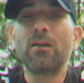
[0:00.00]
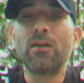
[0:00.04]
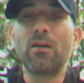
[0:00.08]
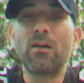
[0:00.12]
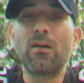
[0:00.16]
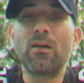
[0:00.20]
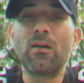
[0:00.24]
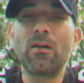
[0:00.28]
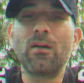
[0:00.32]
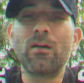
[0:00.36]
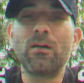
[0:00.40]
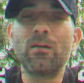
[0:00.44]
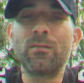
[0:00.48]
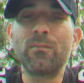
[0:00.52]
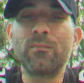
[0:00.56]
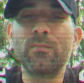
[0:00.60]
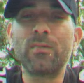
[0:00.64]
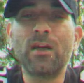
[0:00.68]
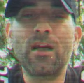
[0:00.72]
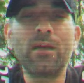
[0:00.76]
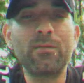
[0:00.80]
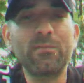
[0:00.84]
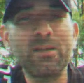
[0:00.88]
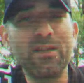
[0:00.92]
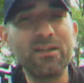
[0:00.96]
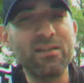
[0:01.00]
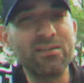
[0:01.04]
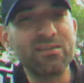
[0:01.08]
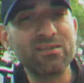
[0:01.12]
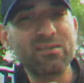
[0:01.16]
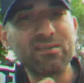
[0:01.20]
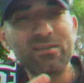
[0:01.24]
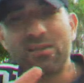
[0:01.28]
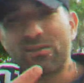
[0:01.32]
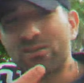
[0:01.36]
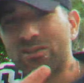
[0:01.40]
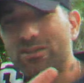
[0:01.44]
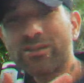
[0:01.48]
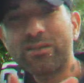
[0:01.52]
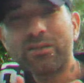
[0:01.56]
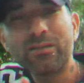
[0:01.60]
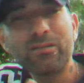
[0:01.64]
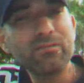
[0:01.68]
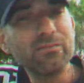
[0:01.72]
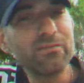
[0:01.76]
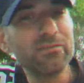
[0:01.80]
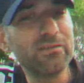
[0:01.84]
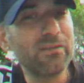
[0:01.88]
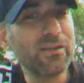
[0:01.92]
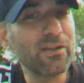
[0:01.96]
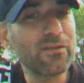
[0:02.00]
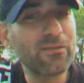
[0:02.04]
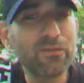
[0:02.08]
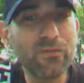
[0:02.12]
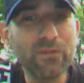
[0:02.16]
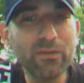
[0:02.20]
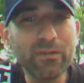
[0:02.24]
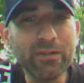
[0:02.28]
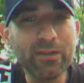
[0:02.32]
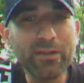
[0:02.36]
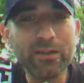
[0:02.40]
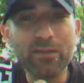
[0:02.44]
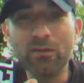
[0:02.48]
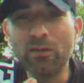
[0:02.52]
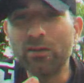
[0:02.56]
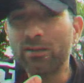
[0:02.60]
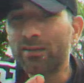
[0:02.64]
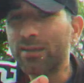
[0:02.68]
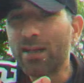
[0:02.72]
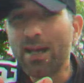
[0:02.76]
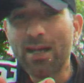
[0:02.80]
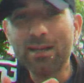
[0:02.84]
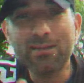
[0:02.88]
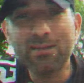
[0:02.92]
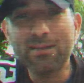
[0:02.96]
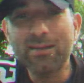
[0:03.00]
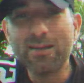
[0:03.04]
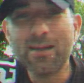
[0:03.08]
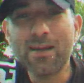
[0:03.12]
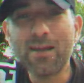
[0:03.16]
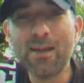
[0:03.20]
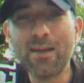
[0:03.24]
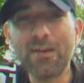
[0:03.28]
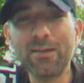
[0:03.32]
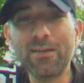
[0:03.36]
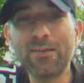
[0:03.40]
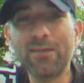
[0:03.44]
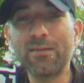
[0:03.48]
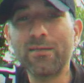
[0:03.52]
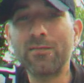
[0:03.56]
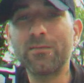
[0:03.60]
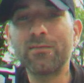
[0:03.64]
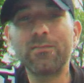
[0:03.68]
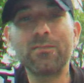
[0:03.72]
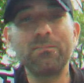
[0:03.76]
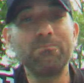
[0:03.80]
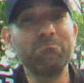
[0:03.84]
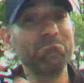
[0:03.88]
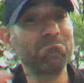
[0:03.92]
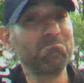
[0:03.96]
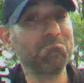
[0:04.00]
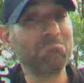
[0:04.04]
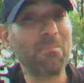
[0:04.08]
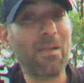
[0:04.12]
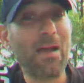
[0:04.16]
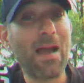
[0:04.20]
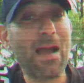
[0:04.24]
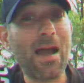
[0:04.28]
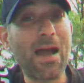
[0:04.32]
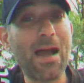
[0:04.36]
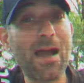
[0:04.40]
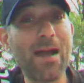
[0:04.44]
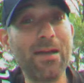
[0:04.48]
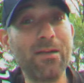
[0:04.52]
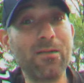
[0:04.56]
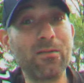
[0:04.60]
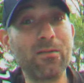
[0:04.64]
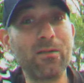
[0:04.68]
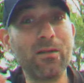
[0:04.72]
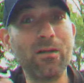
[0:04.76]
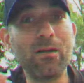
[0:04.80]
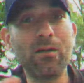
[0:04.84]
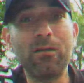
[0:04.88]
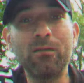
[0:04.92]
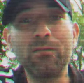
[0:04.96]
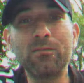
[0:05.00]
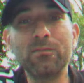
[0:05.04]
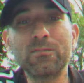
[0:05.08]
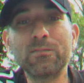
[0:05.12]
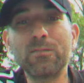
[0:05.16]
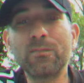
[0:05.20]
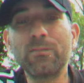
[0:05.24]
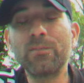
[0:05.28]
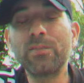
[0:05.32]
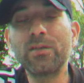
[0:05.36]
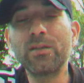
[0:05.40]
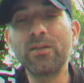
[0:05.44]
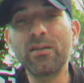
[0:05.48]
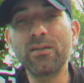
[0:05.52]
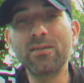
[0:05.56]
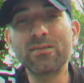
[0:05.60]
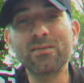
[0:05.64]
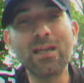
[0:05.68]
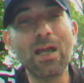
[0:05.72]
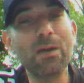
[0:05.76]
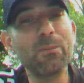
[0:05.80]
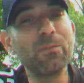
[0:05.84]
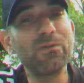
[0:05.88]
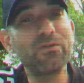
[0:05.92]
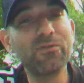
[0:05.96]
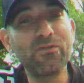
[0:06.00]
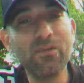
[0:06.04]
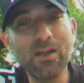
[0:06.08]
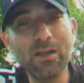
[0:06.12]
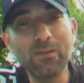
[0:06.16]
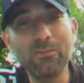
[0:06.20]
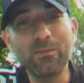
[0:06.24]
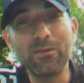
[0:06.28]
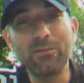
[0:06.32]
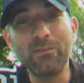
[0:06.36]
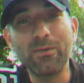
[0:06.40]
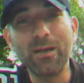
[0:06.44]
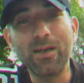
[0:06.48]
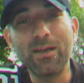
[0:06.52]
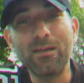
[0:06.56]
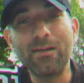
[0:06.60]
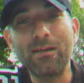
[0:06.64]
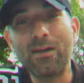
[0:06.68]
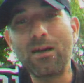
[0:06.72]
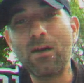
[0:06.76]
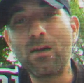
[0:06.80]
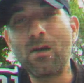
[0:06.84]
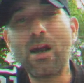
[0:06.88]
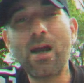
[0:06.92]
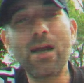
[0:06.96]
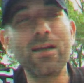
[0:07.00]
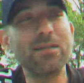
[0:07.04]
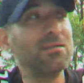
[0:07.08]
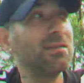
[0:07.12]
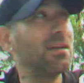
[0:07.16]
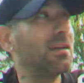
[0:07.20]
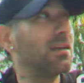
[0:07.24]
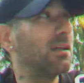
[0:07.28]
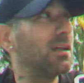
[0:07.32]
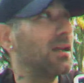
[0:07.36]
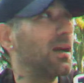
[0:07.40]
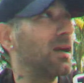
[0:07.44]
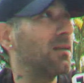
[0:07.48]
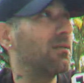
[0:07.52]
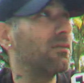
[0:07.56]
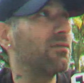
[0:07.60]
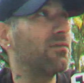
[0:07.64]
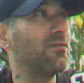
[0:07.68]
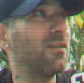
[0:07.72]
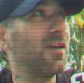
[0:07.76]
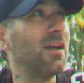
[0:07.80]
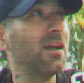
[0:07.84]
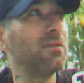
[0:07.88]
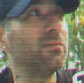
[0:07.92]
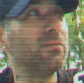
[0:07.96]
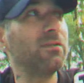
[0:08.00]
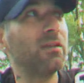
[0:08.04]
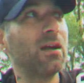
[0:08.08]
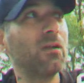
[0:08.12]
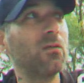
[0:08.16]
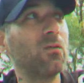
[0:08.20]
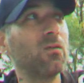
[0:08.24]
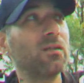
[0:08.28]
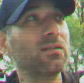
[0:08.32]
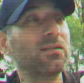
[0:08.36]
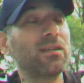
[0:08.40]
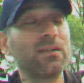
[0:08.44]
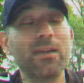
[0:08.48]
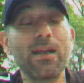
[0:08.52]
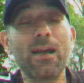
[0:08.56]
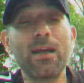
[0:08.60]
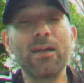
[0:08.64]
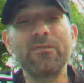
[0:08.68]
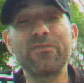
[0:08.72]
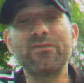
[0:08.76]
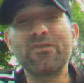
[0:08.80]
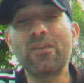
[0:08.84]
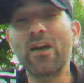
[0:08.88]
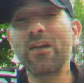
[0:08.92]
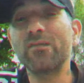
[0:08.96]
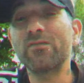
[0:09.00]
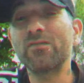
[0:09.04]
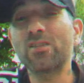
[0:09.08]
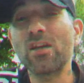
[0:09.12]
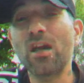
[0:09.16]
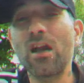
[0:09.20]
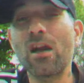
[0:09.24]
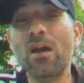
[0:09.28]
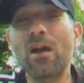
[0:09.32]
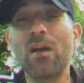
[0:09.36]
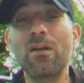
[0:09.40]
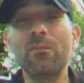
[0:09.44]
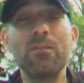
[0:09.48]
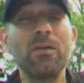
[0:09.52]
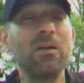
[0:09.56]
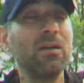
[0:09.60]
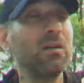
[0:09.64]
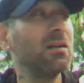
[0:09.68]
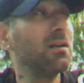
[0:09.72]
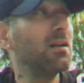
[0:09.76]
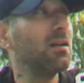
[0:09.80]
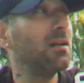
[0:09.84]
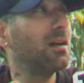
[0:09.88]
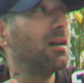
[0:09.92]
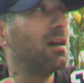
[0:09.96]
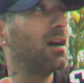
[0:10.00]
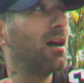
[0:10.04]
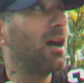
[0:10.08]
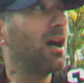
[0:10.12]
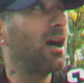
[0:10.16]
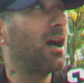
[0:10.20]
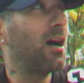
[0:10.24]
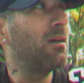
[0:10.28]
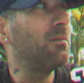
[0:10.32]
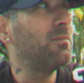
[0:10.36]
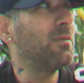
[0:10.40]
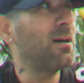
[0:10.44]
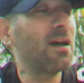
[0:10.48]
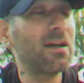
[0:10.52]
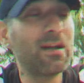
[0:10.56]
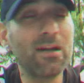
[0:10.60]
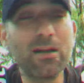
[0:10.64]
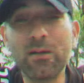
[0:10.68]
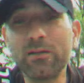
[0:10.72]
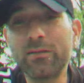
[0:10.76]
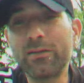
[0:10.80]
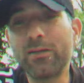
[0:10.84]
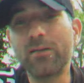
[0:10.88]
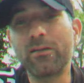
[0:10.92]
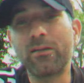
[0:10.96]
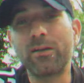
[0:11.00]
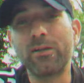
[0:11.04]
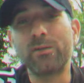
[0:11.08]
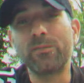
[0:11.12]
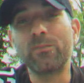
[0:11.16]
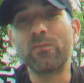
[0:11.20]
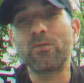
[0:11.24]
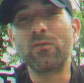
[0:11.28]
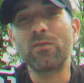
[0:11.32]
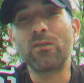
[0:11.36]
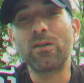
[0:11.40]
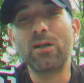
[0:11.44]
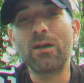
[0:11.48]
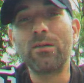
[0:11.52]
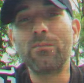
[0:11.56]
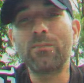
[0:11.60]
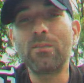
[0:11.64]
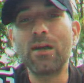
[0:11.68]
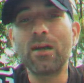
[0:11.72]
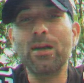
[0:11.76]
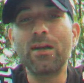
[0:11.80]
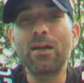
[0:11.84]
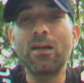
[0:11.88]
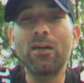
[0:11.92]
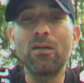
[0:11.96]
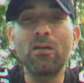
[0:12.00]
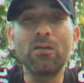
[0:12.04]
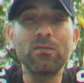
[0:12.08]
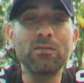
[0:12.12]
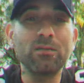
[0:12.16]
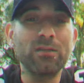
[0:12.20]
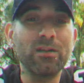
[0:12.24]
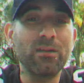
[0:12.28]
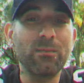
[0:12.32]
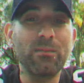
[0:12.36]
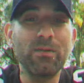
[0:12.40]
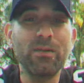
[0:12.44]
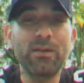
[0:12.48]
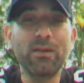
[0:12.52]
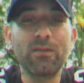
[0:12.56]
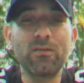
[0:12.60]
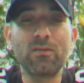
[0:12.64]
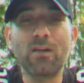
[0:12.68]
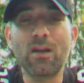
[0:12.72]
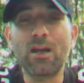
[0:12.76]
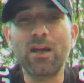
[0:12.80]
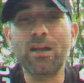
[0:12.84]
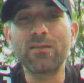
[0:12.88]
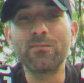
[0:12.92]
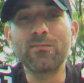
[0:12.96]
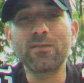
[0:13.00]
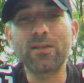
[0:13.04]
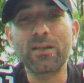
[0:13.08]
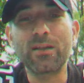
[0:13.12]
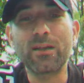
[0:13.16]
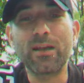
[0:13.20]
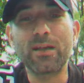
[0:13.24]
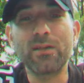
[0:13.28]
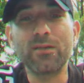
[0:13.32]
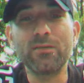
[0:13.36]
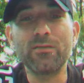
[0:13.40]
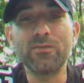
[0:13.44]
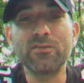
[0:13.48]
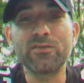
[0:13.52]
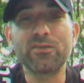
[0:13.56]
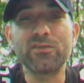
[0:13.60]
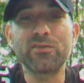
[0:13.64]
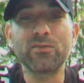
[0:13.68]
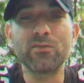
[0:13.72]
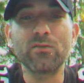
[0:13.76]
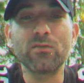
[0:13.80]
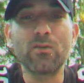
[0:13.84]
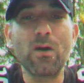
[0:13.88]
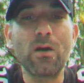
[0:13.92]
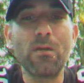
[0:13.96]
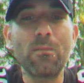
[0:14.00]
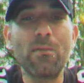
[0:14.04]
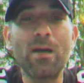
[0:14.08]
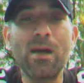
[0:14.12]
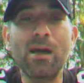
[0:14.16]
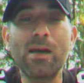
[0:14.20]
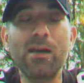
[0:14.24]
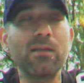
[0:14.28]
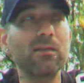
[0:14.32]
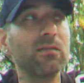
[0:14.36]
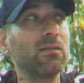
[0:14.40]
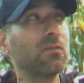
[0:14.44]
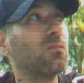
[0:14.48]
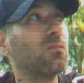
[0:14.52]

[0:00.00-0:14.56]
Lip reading: I mean, is snitching differently looked at today? I don't know. Because I'm a family man now. I take care of a family. I worked a 9-to-5 job. I'm not out there anymore. I'm not out committing crime like I used to. I'm not